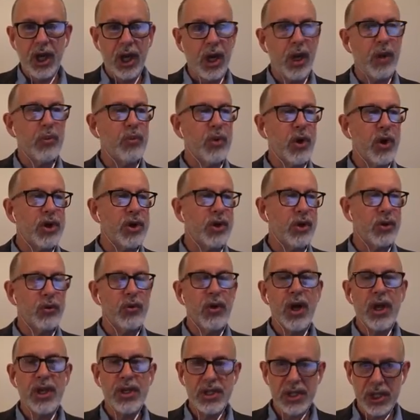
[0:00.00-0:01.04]
what you're
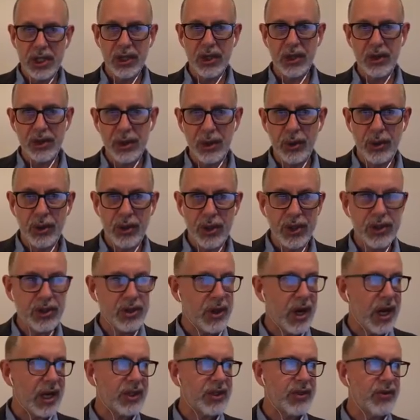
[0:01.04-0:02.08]
writing on the
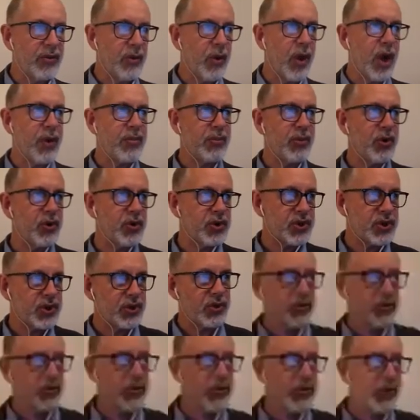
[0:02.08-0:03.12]
interactive whiteboard
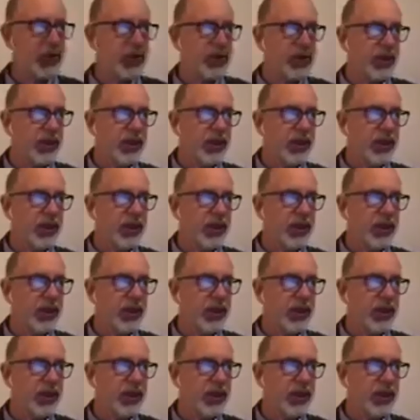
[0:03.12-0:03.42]
screen,